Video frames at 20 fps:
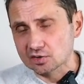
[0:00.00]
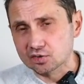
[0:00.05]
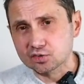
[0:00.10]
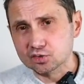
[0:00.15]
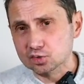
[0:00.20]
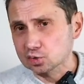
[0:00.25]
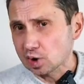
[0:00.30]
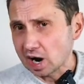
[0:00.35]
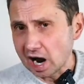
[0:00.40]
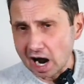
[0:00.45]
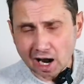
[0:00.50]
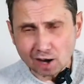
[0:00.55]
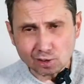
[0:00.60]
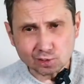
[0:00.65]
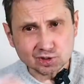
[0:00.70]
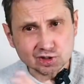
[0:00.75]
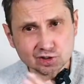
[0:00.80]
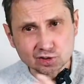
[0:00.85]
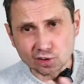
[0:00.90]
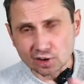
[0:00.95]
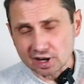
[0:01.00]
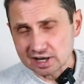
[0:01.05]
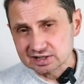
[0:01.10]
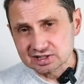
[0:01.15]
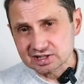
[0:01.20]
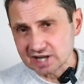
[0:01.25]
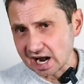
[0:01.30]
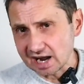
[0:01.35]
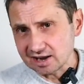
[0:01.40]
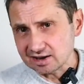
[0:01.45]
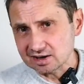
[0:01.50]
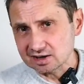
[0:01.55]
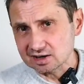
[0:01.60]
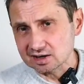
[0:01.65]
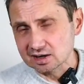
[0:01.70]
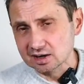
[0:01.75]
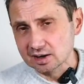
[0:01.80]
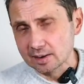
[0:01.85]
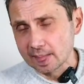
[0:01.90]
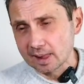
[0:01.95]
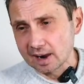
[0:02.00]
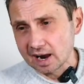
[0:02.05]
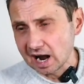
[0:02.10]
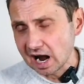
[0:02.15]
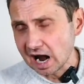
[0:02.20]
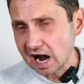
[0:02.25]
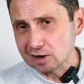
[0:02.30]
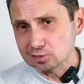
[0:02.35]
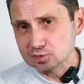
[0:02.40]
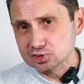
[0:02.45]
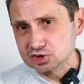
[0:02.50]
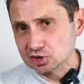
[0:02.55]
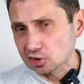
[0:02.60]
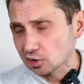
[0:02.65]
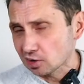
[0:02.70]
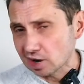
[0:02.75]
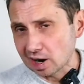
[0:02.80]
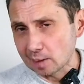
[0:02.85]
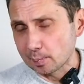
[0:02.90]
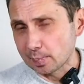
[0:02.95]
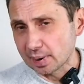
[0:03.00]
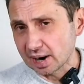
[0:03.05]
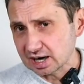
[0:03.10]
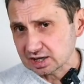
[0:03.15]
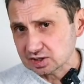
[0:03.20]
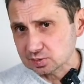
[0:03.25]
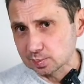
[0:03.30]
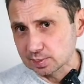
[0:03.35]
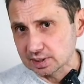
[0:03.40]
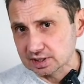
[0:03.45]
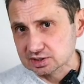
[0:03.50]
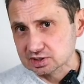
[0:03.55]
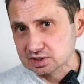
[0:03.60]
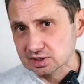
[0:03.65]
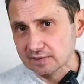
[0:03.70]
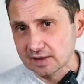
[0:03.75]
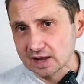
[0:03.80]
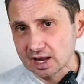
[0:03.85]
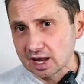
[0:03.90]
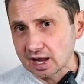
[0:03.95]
throughout your entire house or apartment,